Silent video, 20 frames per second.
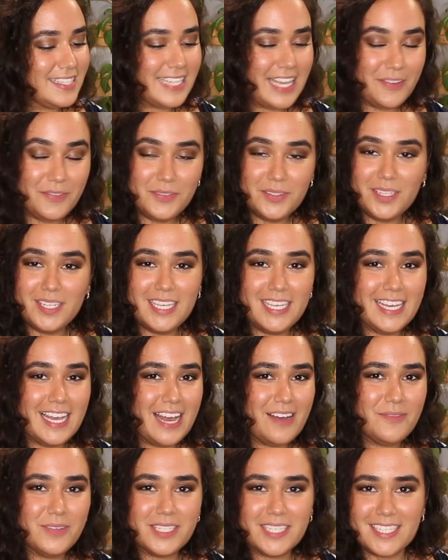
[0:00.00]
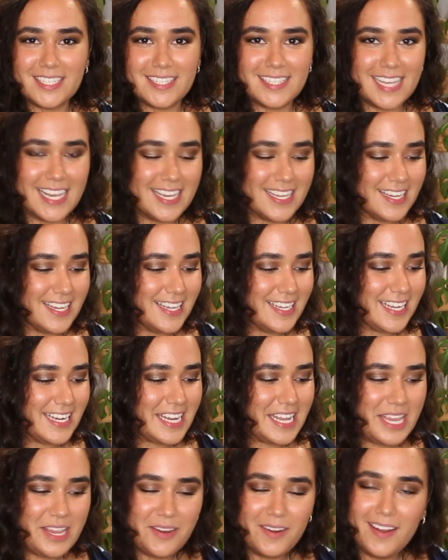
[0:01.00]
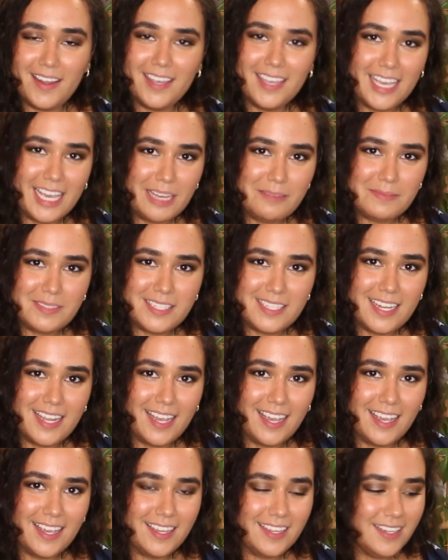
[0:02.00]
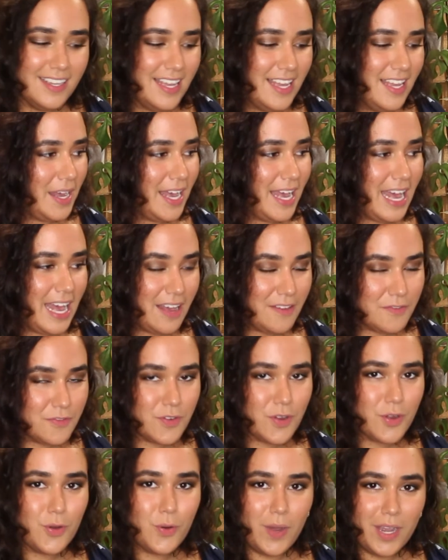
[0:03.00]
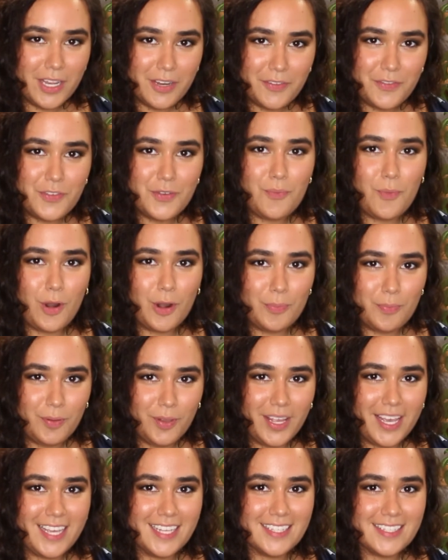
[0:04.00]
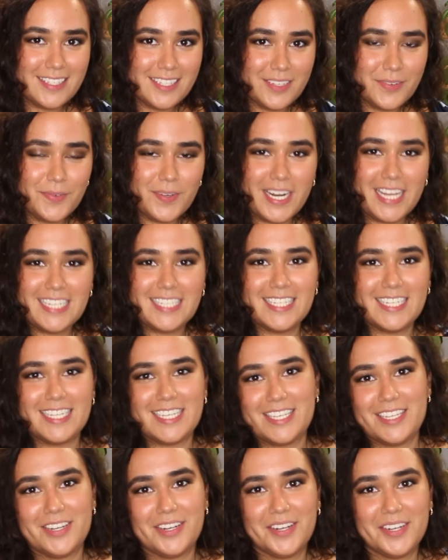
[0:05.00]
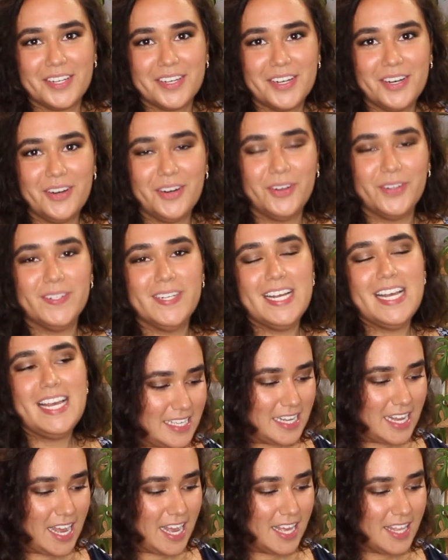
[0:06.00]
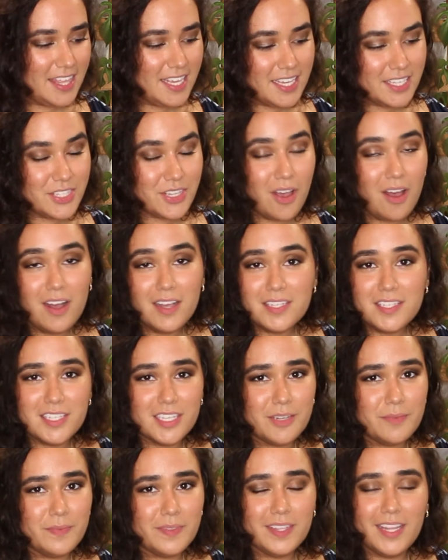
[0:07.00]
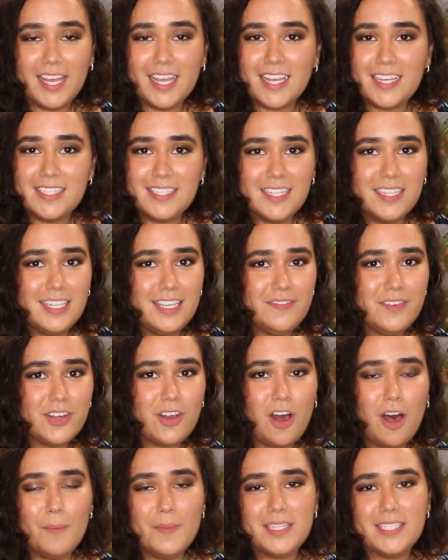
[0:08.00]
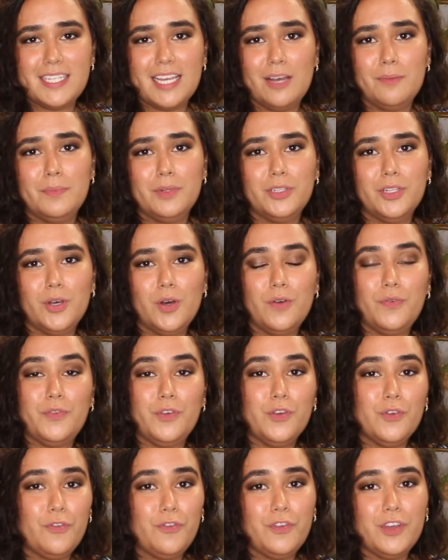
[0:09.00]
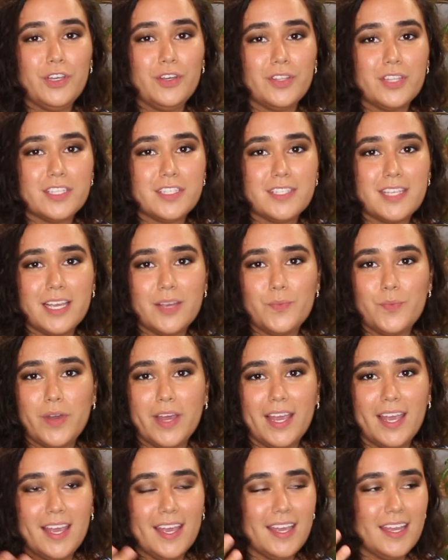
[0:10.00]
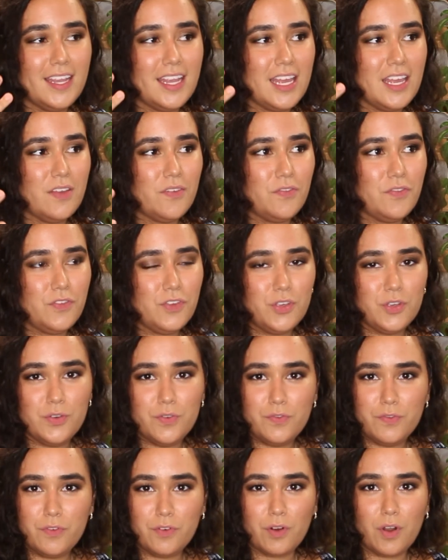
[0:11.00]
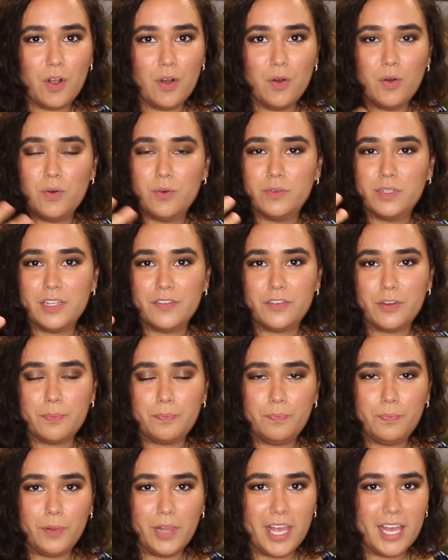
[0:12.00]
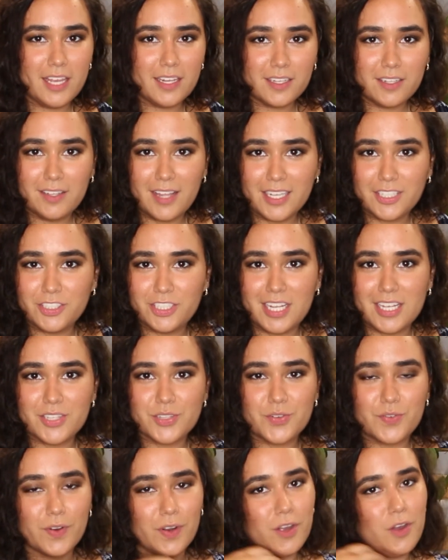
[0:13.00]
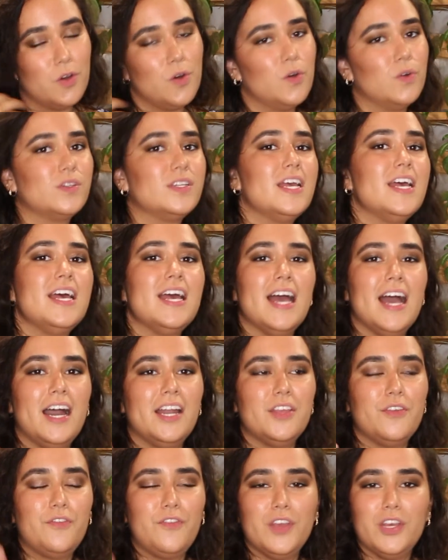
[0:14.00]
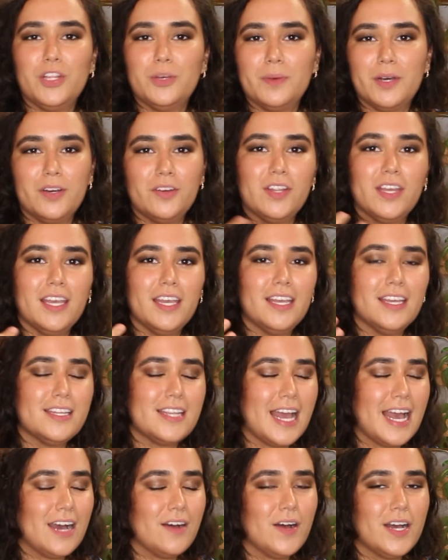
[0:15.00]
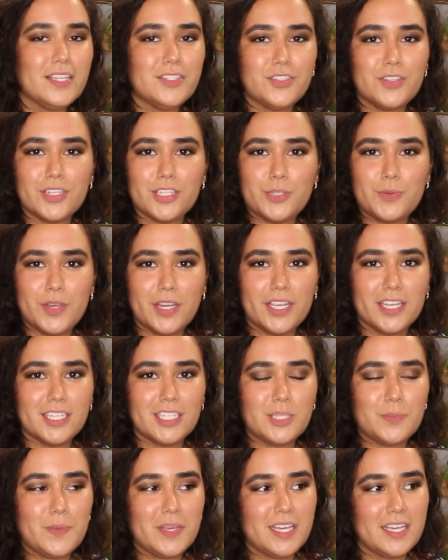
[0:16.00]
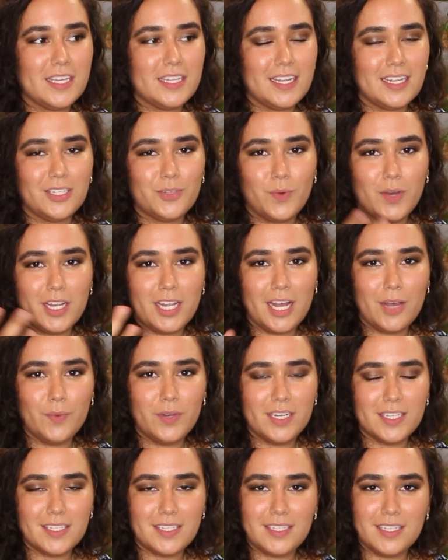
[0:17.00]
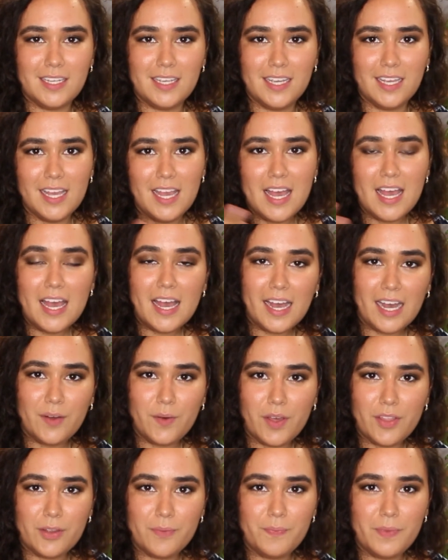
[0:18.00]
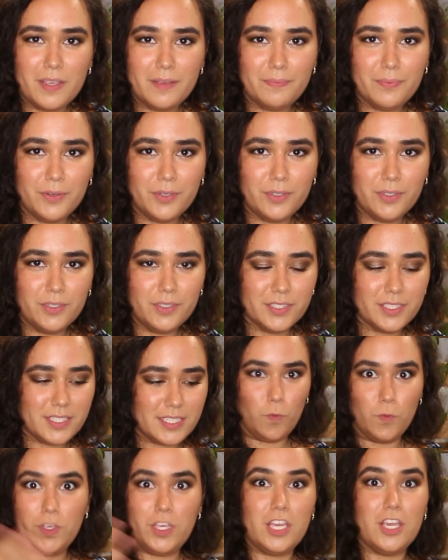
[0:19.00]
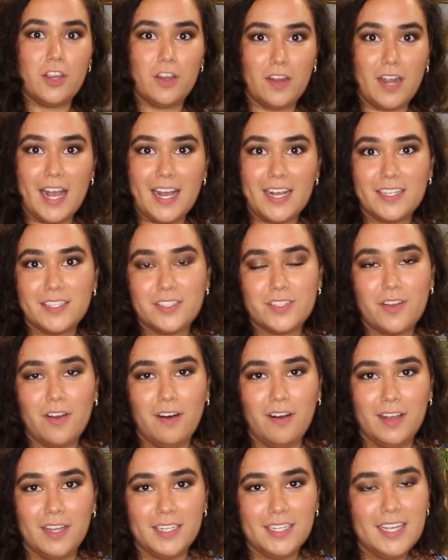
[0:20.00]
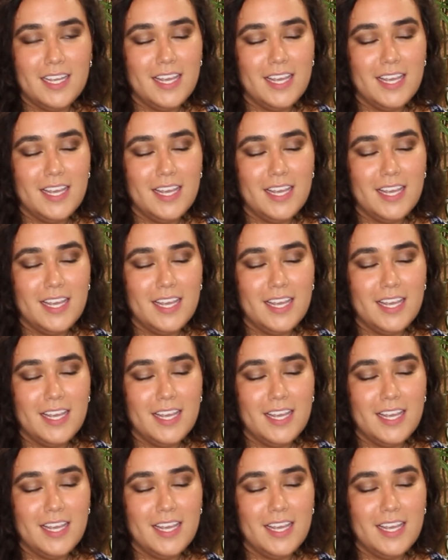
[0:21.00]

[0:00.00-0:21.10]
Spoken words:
definitely I was excited, and here I am today. I have quite a few more plants than what I did a year ago. I think it's awesome. Like I said, leave a comment down below if you feel the same way, if you've grown, if your plant collection has grown. How do you feel about it? How has your experience been? I want to see how other people's year has gone.